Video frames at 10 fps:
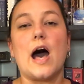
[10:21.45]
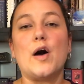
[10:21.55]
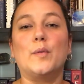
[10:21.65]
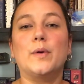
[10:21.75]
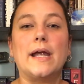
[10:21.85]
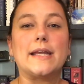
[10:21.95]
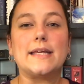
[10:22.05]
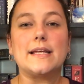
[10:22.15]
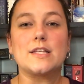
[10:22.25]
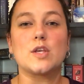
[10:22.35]

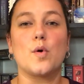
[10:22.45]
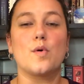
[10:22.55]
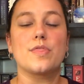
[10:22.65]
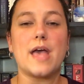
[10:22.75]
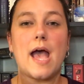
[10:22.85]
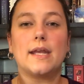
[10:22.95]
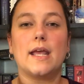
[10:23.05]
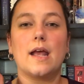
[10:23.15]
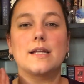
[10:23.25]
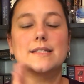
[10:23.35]
Alrighty, so that
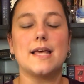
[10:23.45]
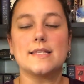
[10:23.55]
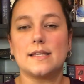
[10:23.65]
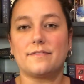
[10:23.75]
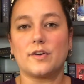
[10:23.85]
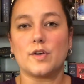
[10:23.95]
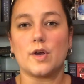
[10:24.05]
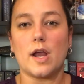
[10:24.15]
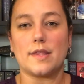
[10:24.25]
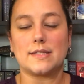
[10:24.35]
does it
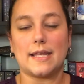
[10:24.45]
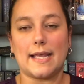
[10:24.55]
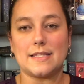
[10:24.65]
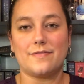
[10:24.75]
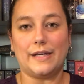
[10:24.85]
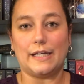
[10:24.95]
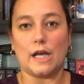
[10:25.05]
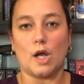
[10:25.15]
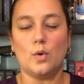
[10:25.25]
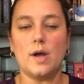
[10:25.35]
for today's
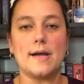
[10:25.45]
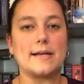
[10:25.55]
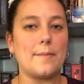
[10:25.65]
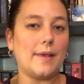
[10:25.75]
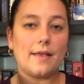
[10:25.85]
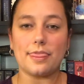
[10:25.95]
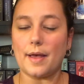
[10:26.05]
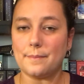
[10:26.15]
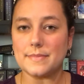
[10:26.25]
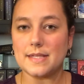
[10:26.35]
video. Give me a
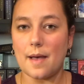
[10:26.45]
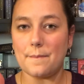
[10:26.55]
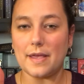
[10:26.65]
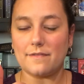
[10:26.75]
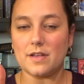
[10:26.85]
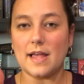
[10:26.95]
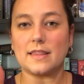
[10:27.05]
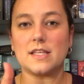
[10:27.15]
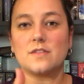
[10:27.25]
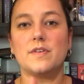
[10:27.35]
thumbs up if you
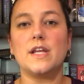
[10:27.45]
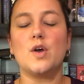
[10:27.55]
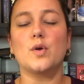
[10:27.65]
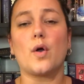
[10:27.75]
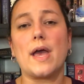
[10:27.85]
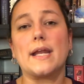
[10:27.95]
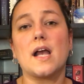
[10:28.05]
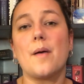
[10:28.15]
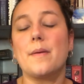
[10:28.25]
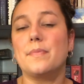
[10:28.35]
like this video. Go ahead and
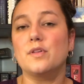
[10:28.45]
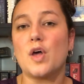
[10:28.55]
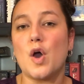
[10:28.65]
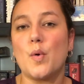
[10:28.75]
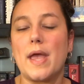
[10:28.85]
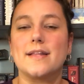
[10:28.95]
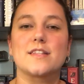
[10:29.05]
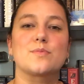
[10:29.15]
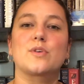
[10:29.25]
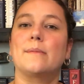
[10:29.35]
comment below and
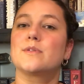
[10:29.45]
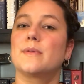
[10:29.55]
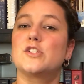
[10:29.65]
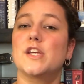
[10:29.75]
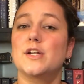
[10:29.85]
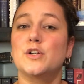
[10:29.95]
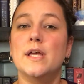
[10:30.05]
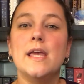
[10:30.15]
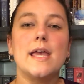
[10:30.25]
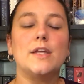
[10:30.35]
subscribe to my channel.
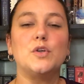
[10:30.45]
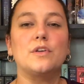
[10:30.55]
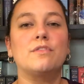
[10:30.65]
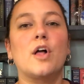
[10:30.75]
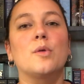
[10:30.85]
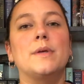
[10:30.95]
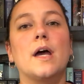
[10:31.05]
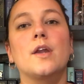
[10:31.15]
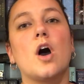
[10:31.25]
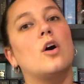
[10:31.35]
And you can follow me
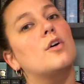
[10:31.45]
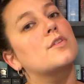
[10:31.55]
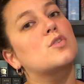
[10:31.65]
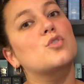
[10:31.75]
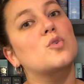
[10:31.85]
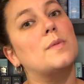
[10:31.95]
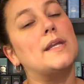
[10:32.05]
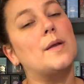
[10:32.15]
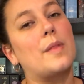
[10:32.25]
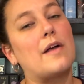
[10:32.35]
on all the social
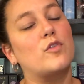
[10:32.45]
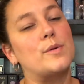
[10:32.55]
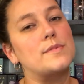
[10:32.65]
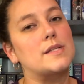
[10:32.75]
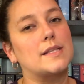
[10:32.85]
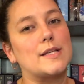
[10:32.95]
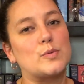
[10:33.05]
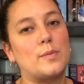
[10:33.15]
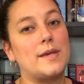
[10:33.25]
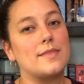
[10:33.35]
media platforms. The links
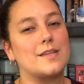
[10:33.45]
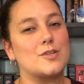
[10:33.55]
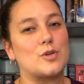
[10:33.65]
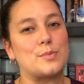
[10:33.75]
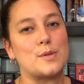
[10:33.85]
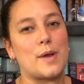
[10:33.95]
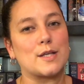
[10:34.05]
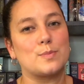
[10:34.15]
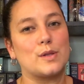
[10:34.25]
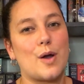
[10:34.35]
will be in the description
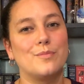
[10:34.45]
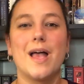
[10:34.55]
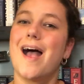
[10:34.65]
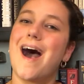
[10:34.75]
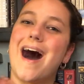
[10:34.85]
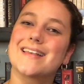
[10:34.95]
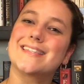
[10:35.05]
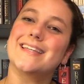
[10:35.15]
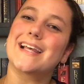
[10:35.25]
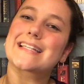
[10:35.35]
box below. I'll
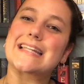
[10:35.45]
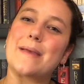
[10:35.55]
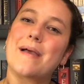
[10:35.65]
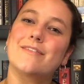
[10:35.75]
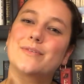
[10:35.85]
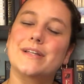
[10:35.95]
see you next time, avid